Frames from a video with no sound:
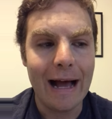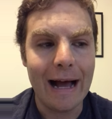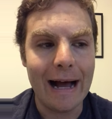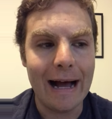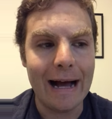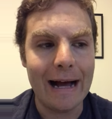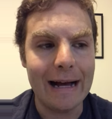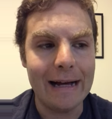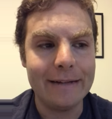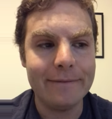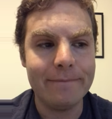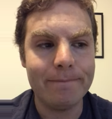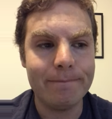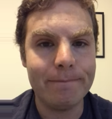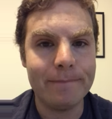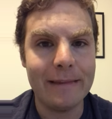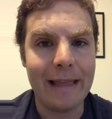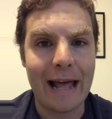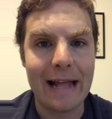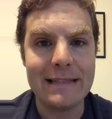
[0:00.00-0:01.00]

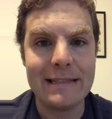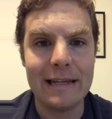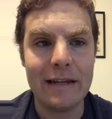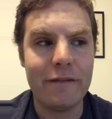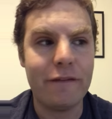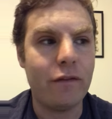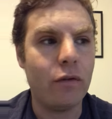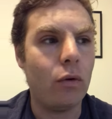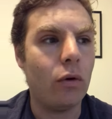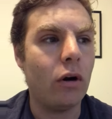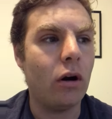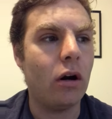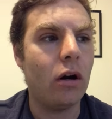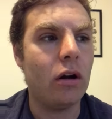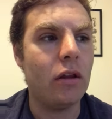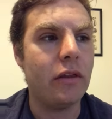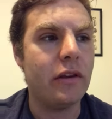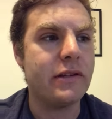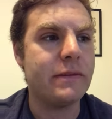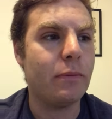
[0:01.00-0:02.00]
that's it
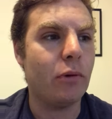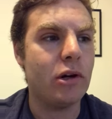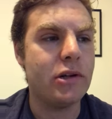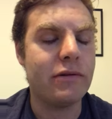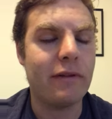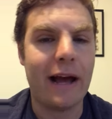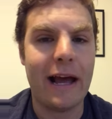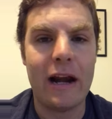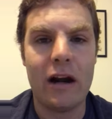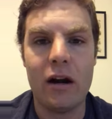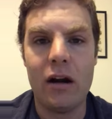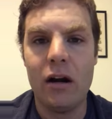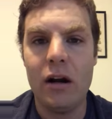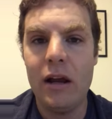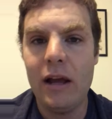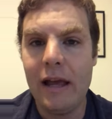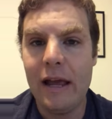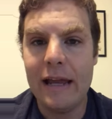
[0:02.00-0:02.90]
for The Sportswriter.